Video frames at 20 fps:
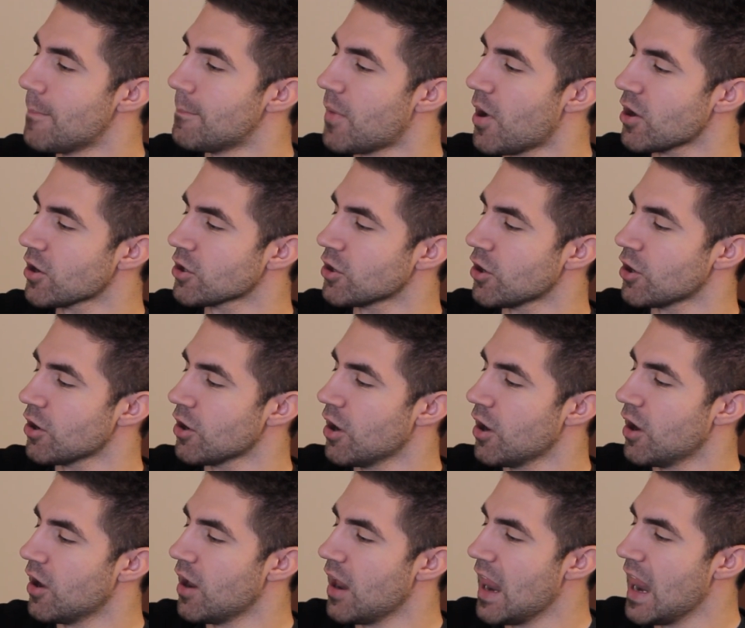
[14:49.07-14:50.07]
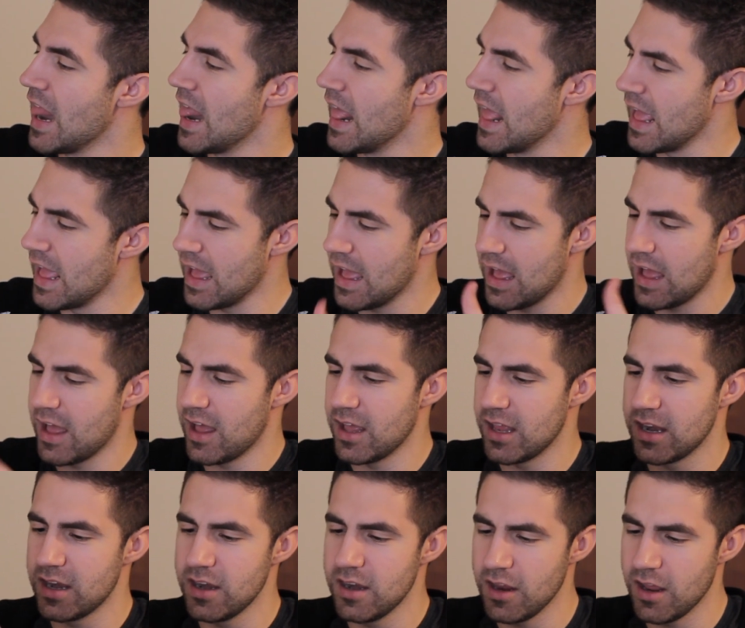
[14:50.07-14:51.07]
marker,
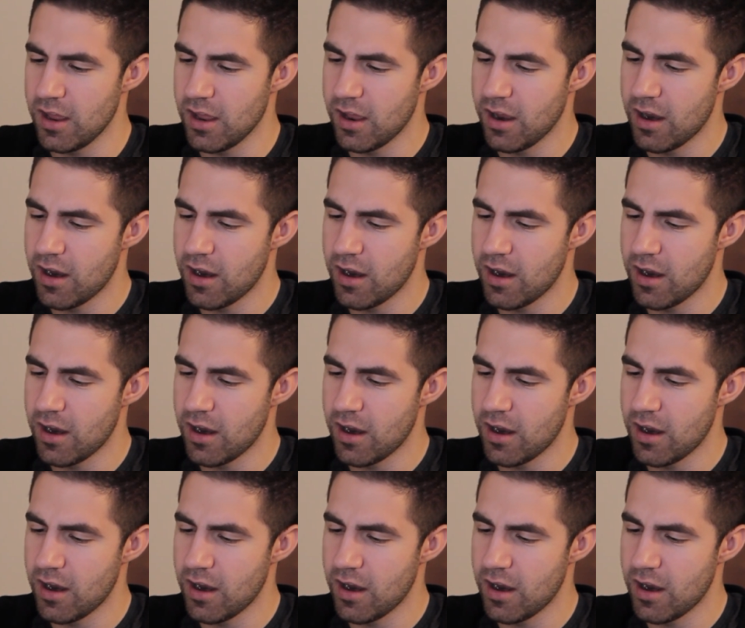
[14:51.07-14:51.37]
and